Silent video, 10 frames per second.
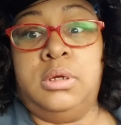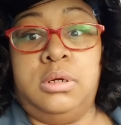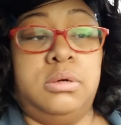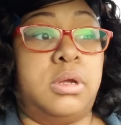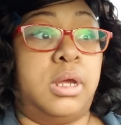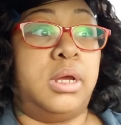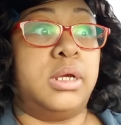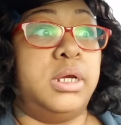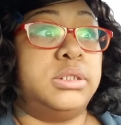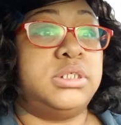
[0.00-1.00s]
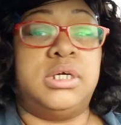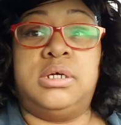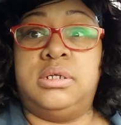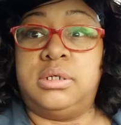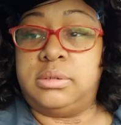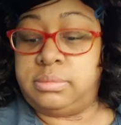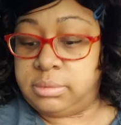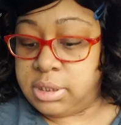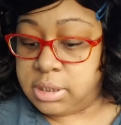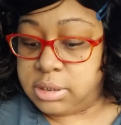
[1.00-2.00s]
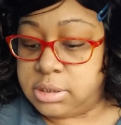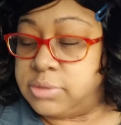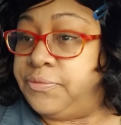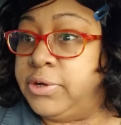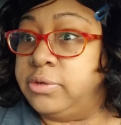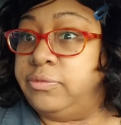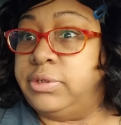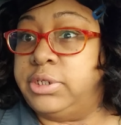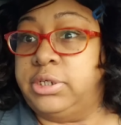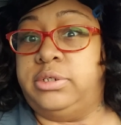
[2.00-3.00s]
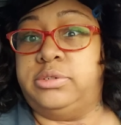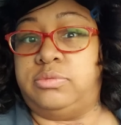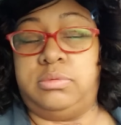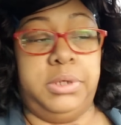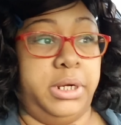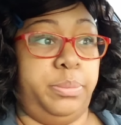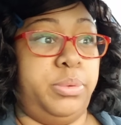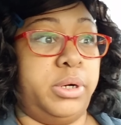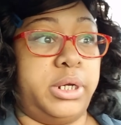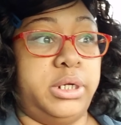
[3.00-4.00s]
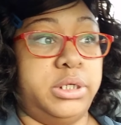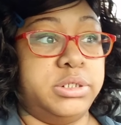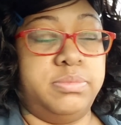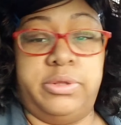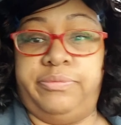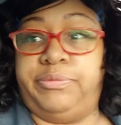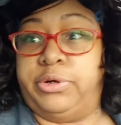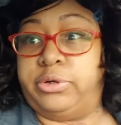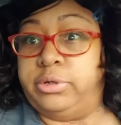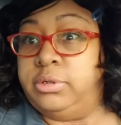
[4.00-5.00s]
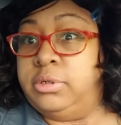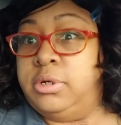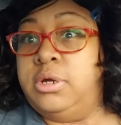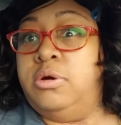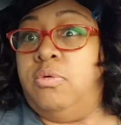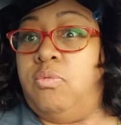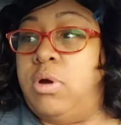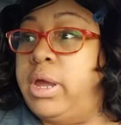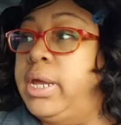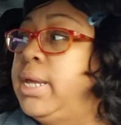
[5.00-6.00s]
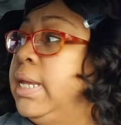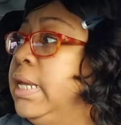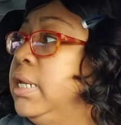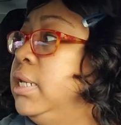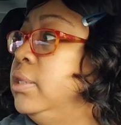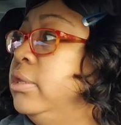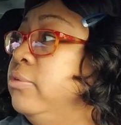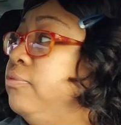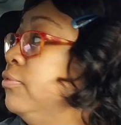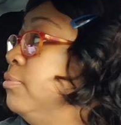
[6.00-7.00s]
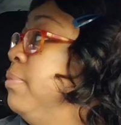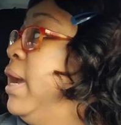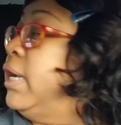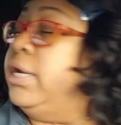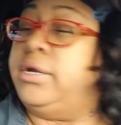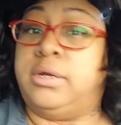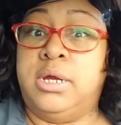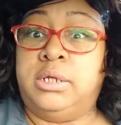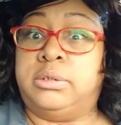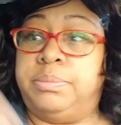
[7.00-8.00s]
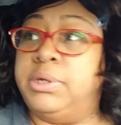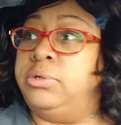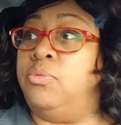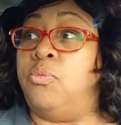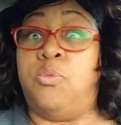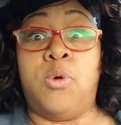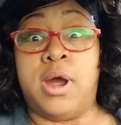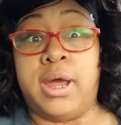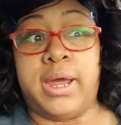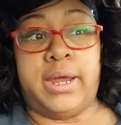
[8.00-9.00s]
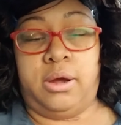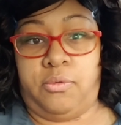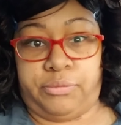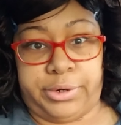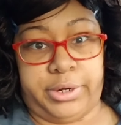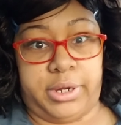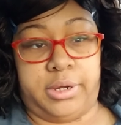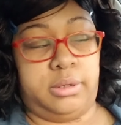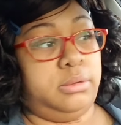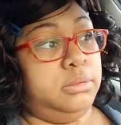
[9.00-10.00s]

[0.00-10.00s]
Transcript: Okay, I got y'all up. Yeah, it's fucking ridiculous where we gotta park at in this motherfucker. Way the back here. The building way over there, y'all.